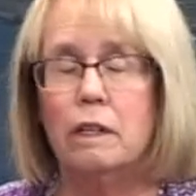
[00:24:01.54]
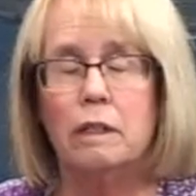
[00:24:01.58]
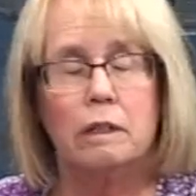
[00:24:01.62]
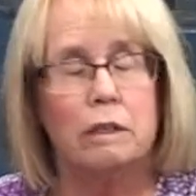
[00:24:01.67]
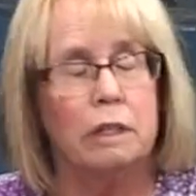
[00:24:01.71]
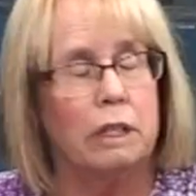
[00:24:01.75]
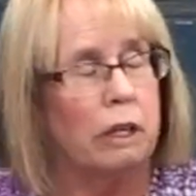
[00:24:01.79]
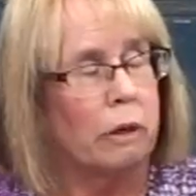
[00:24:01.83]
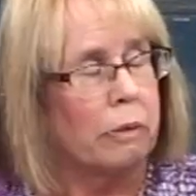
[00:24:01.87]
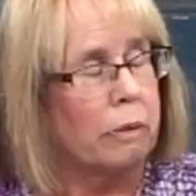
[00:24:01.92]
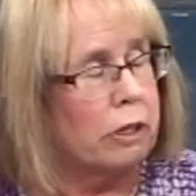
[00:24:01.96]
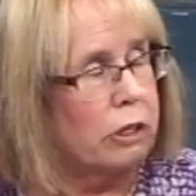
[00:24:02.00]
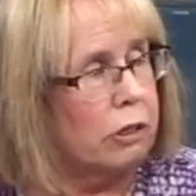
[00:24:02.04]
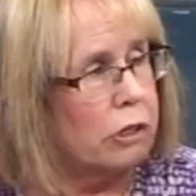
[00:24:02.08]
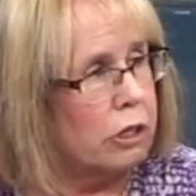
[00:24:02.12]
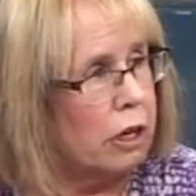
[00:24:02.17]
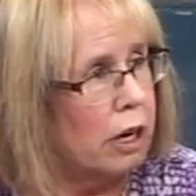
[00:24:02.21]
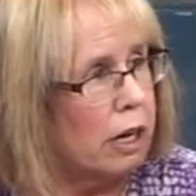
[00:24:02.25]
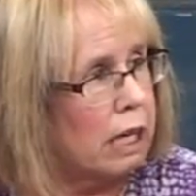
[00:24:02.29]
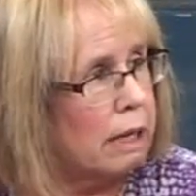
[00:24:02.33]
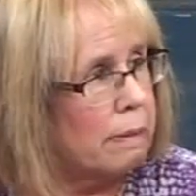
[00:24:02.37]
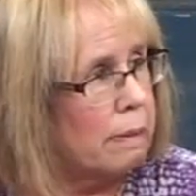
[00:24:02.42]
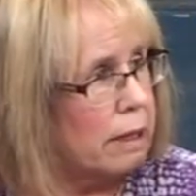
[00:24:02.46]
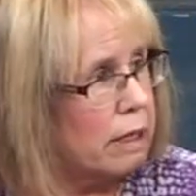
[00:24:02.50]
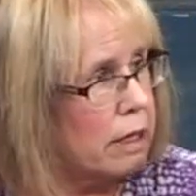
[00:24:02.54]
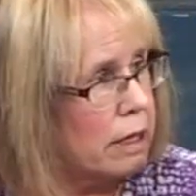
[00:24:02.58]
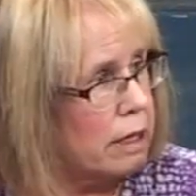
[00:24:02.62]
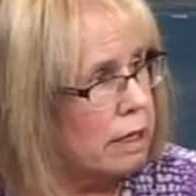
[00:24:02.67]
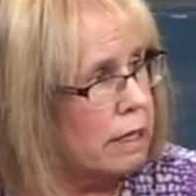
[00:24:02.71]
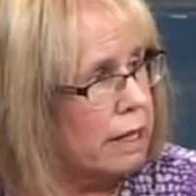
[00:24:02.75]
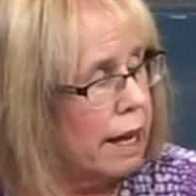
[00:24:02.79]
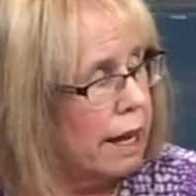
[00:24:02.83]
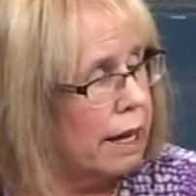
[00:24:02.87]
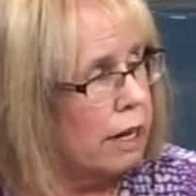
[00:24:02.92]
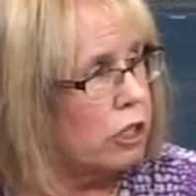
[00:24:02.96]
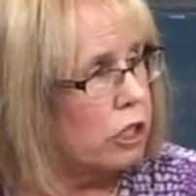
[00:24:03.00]
you know, when you talk about the
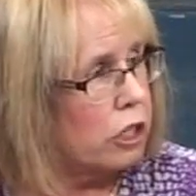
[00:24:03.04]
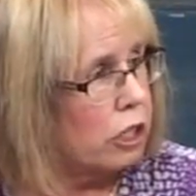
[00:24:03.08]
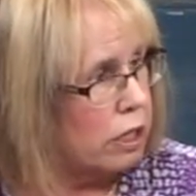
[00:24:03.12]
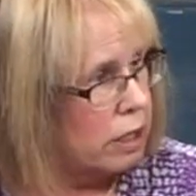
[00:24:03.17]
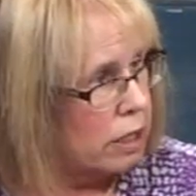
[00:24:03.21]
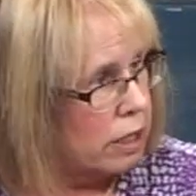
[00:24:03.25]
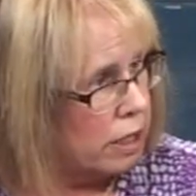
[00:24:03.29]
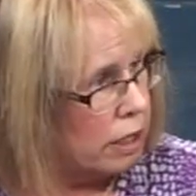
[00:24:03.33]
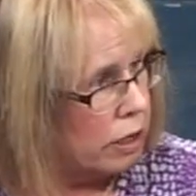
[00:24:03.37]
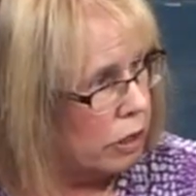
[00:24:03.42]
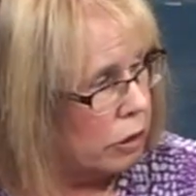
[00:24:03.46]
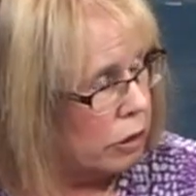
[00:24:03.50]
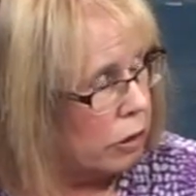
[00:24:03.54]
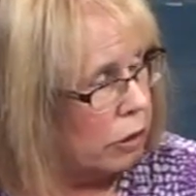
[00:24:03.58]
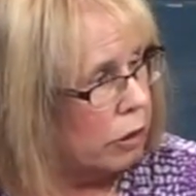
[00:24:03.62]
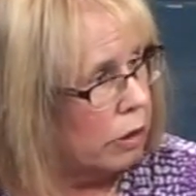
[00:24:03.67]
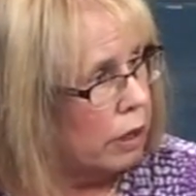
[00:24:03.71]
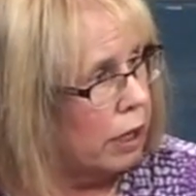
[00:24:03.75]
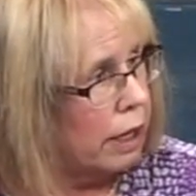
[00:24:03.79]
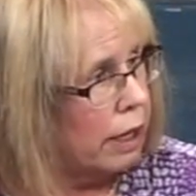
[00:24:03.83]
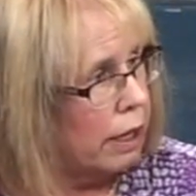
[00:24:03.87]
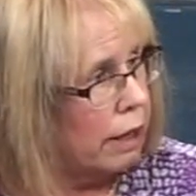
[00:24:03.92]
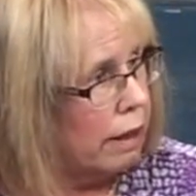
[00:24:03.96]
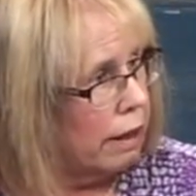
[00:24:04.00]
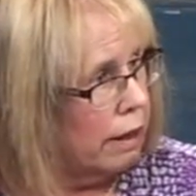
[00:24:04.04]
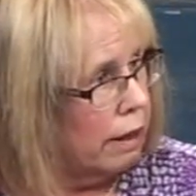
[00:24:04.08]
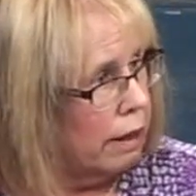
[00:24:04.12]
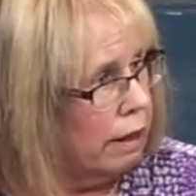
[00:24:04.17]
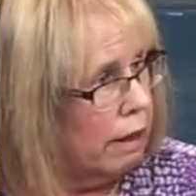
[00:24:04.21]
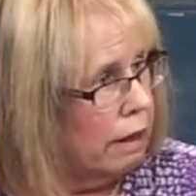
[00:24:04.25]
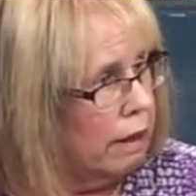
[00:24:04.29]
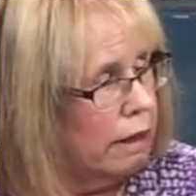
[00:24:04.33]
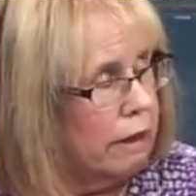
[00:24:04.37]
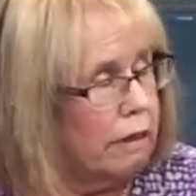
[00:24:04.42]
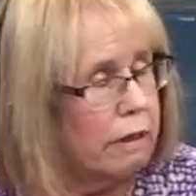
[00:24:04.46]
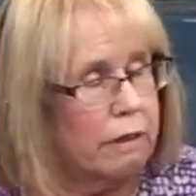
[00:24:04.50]
sanctions and hurting
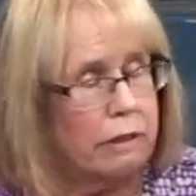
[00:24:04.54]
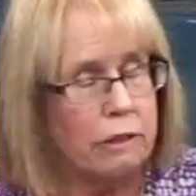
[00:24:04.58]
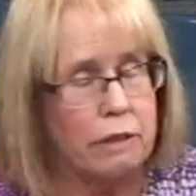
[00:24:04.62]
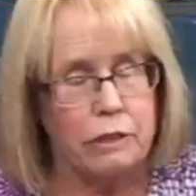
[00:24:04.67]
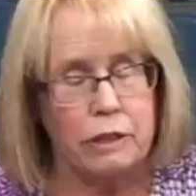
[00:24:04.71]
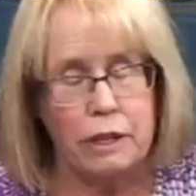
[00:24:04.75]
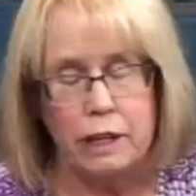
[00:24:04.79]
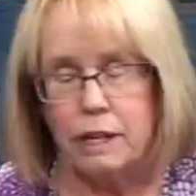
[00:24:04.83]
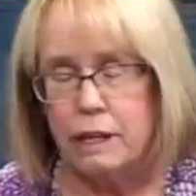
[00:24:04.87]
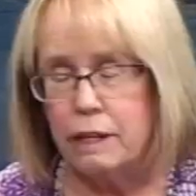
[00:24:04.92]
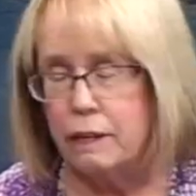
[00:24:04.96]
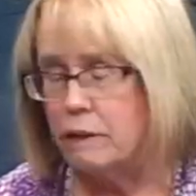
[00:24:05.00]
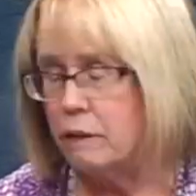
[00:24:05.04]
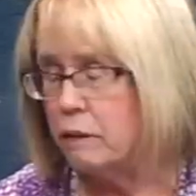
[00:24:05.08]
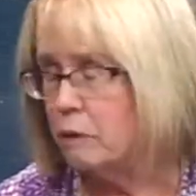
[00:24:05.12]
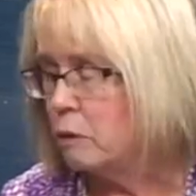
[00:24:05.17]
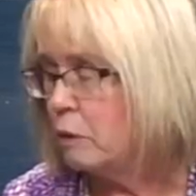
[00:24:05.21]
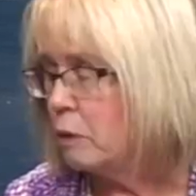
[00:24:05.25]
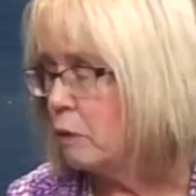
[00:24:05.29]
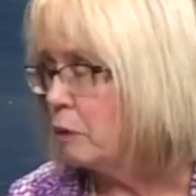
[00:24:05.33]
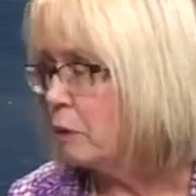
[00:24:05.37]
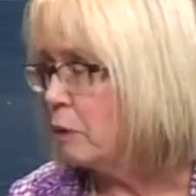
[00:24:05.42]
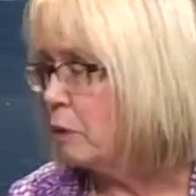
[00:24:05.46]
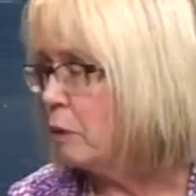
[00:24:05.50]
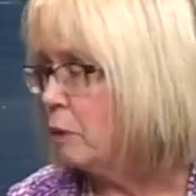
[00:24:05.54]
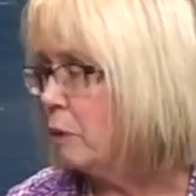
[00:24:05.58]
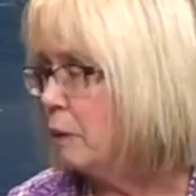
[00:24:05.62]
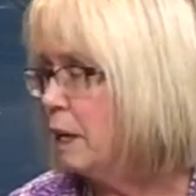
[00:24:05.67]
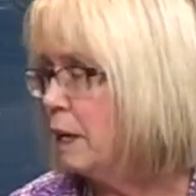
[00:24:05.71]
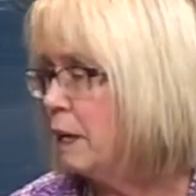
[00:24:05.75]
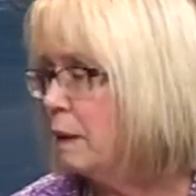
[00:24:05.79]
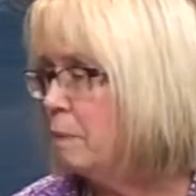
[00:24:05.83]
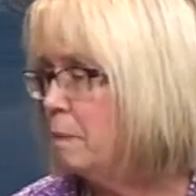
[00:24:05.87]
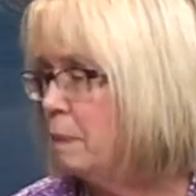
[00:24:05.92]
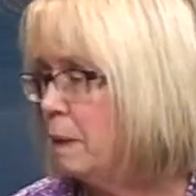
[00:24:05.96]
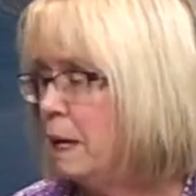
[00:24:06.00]
the North
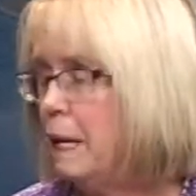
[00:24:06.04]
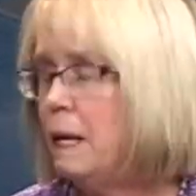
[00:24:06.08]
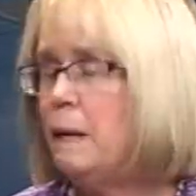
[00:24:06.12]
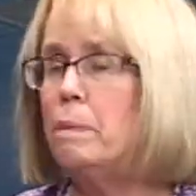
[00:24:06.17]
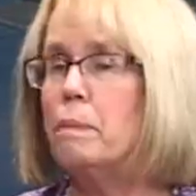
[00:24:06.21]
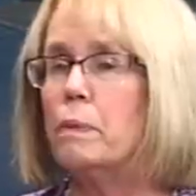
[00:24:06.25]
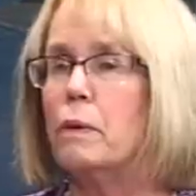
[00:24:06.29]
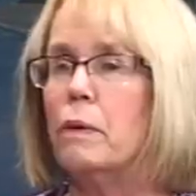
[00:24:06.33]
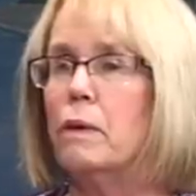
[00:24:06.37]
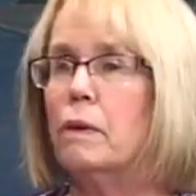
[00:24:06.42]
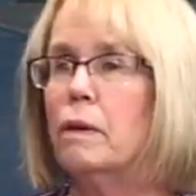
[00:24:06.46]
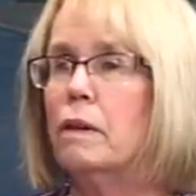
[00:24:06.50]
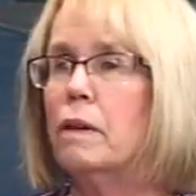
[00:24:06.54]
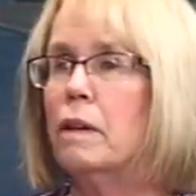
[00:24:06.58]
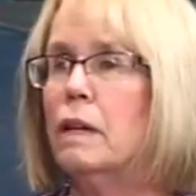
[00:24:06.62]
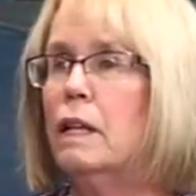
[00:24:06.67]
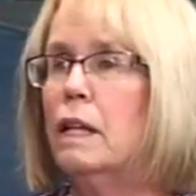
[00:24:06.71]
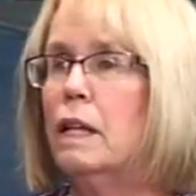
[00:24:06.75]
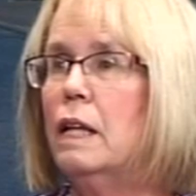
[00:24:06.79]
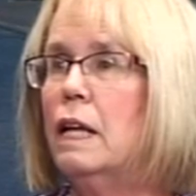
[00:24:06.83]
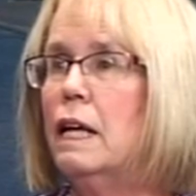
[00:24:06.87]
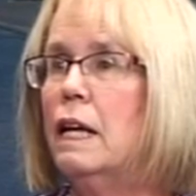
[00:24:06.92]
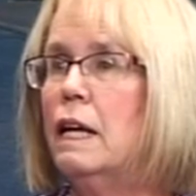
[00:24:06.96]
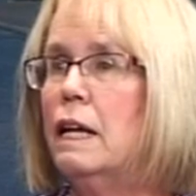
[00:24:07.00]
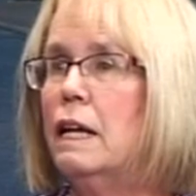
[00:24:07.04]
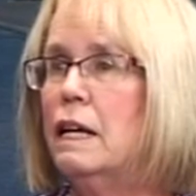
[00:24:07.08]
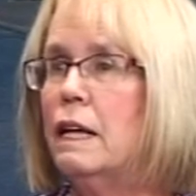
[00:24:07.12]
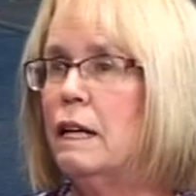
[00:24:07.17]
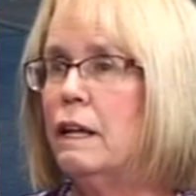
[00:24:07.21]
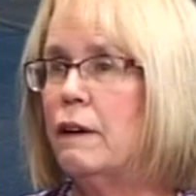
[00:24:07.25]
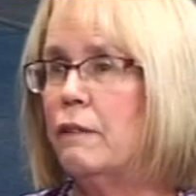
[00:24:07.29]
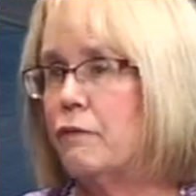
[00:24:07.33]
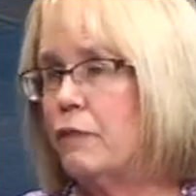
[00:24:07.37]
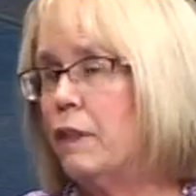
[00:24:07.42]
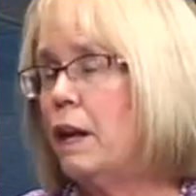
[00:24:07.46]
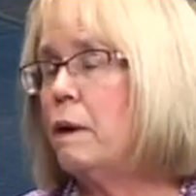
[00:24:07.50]
Korean people,
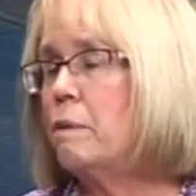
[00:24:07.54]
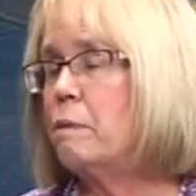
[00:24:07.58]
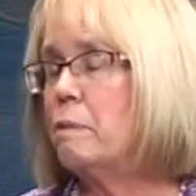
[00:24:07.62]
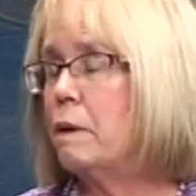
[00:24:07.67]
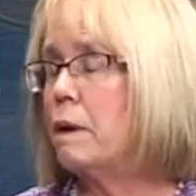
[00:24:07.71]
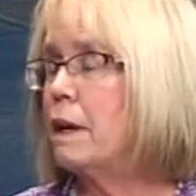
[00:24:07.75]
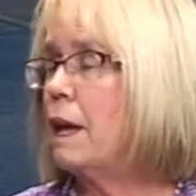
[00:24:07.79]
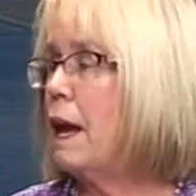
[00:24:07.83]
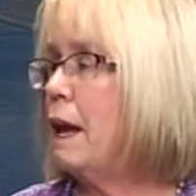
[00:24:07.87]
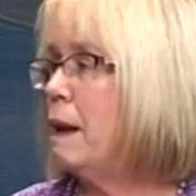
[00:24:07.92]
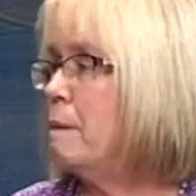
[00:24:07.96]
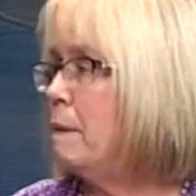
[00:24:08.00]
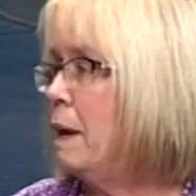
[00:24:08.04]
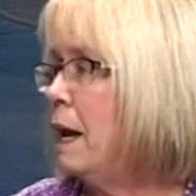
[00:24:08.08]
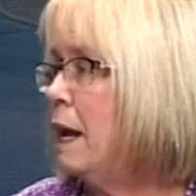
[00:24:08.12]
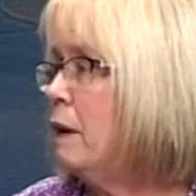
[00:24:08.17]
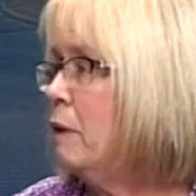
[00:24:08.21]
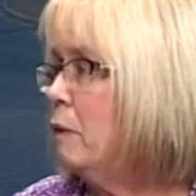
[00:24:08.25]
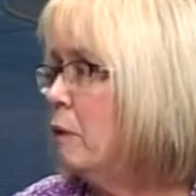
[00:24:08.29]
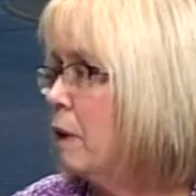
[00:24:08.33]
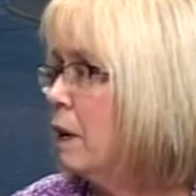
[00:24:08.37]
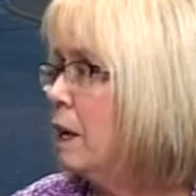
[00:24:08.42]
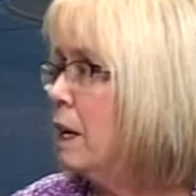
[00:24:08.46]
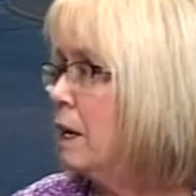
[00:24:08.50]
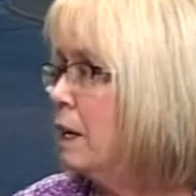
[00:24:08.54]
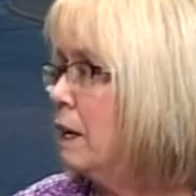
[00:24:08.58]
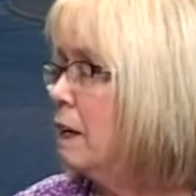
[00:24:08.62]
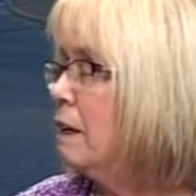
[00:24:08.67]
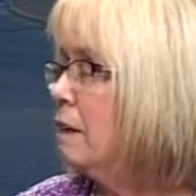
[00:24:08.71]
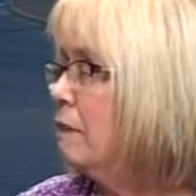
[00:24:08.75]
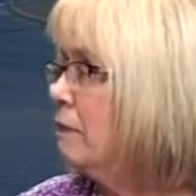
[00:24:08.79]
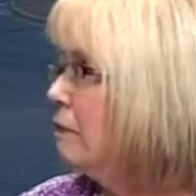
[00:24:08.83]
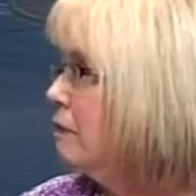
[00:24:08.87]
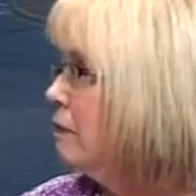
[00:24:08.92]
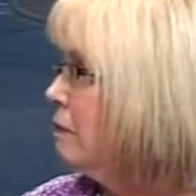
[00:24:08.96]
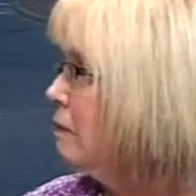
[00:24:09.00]
if they became angry
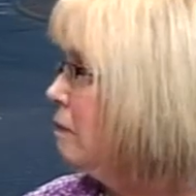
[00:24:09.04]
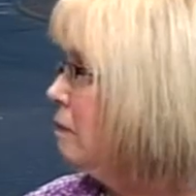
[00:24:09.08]
enough,